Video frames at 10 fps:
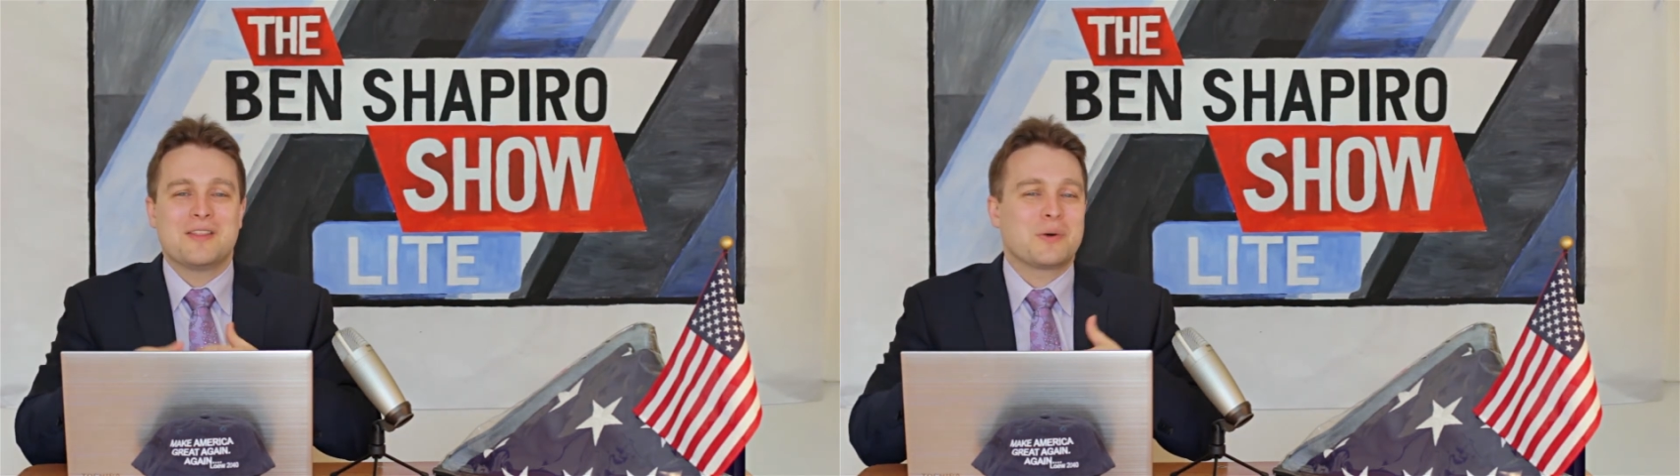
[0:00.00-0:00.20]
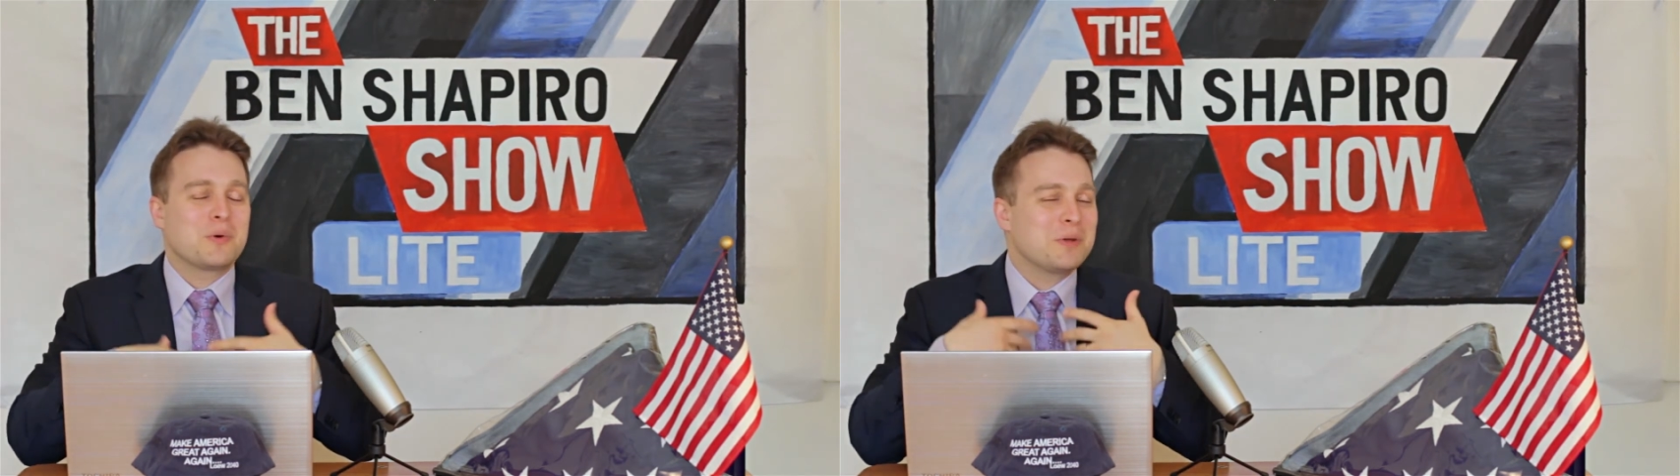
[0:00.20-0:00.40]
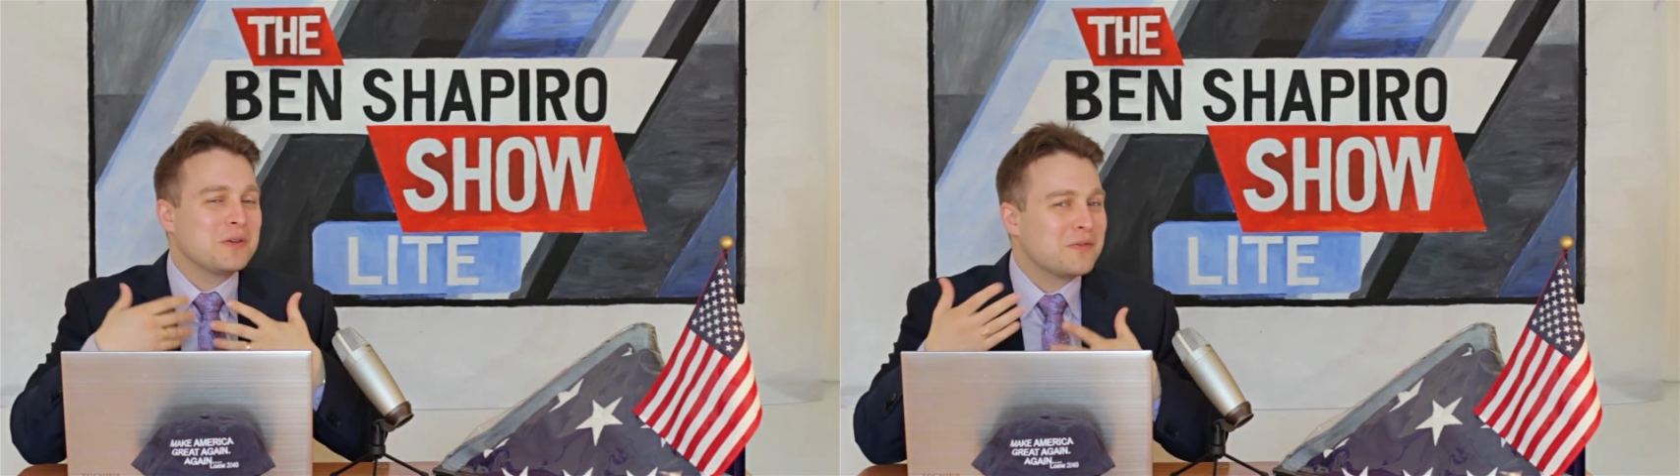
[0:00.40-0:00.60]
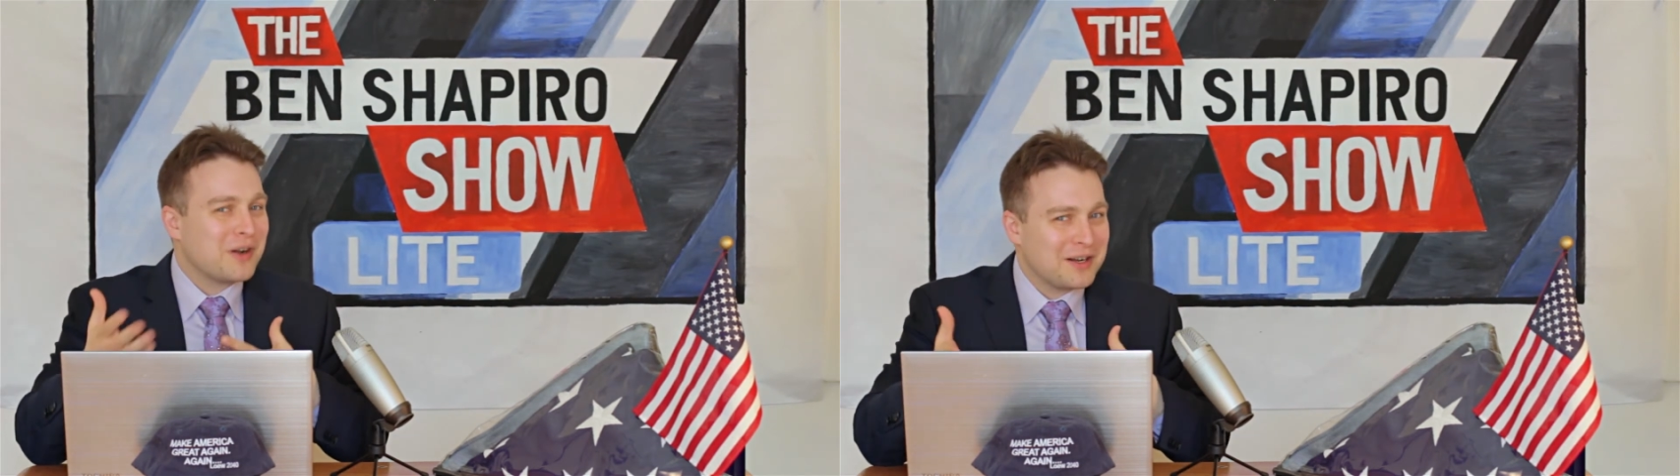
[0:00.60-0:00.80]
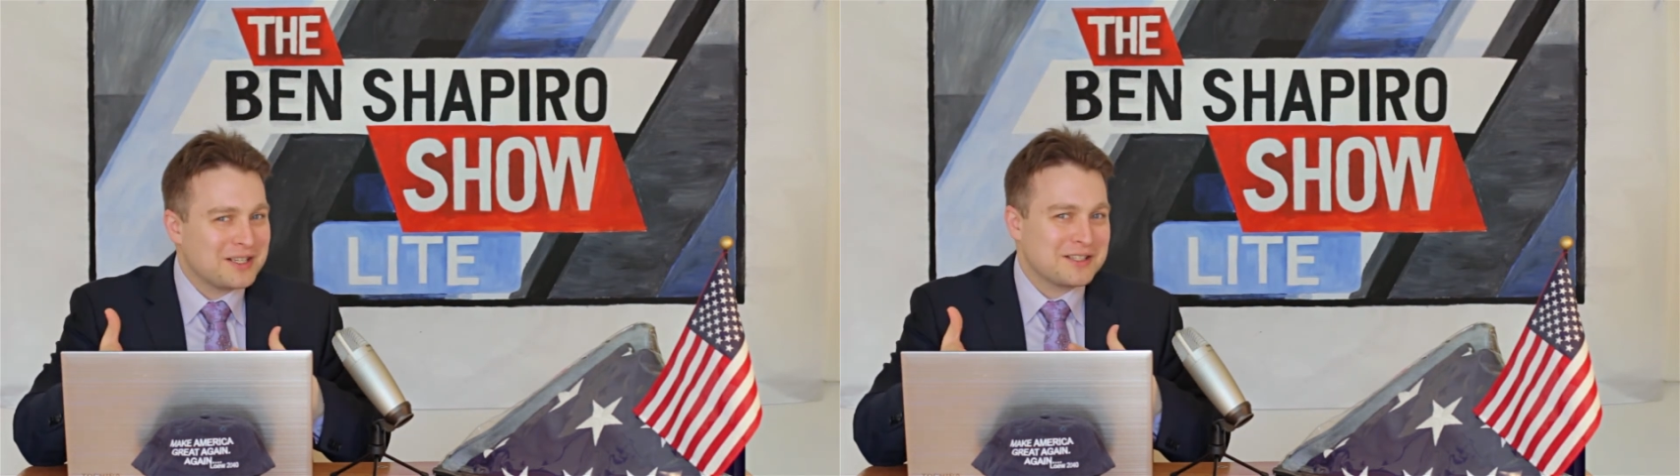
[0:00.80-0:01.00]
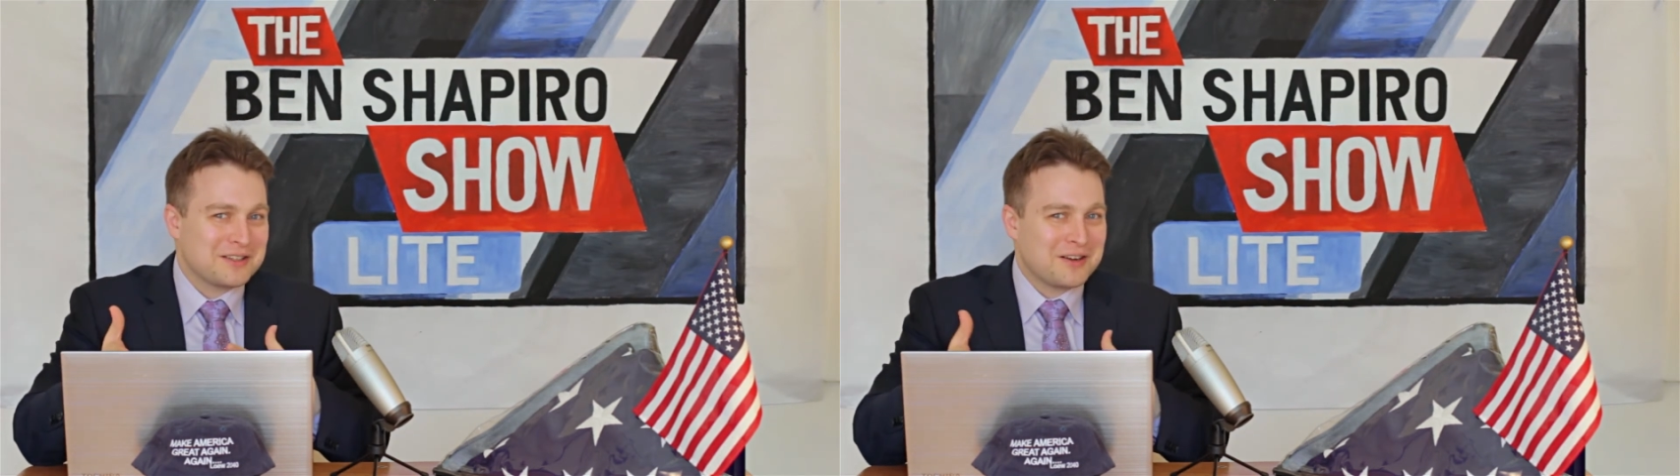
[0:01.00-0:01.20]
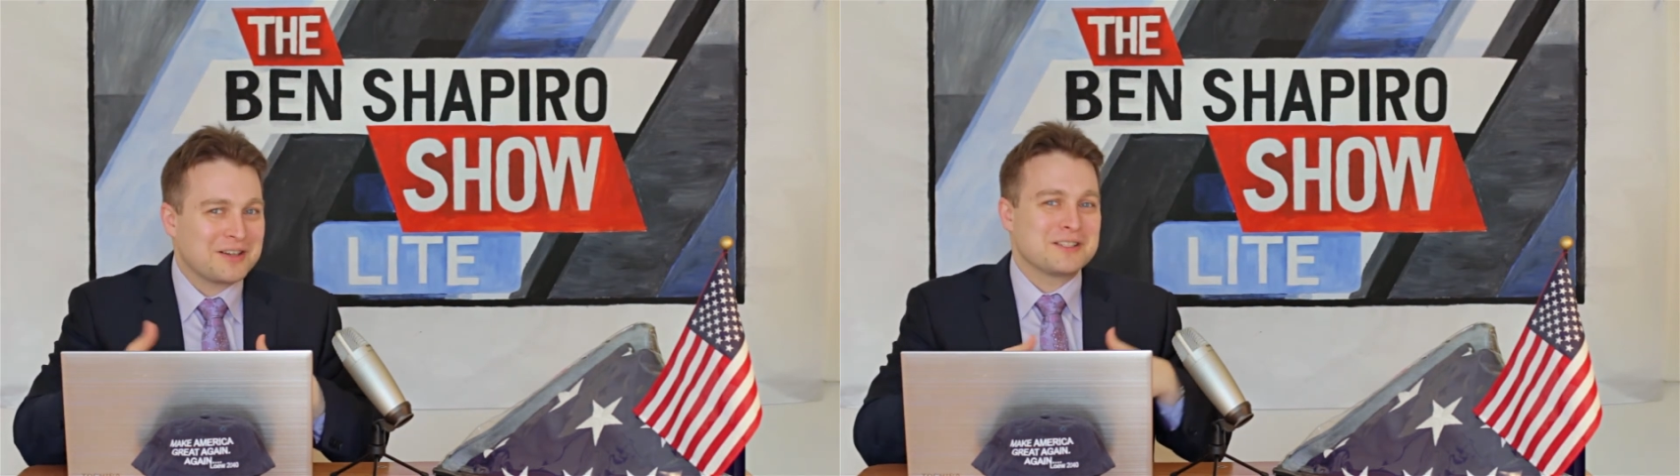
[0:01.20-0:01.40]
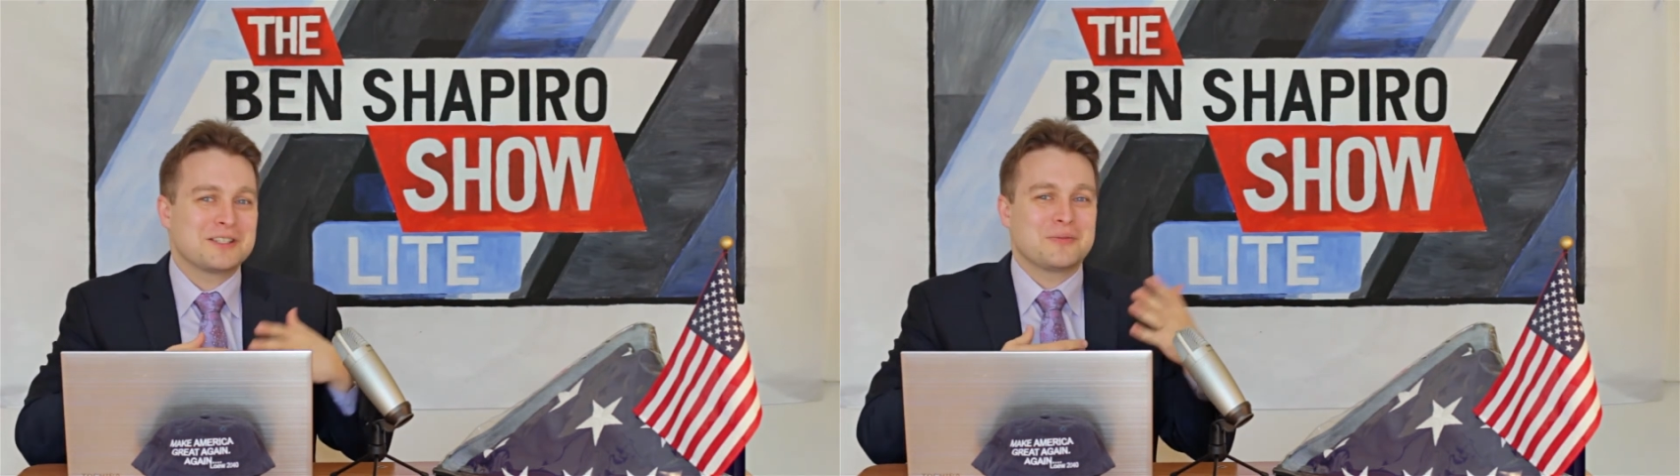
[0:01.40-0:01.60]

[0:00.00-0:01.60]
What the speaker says: that we're being very dishonest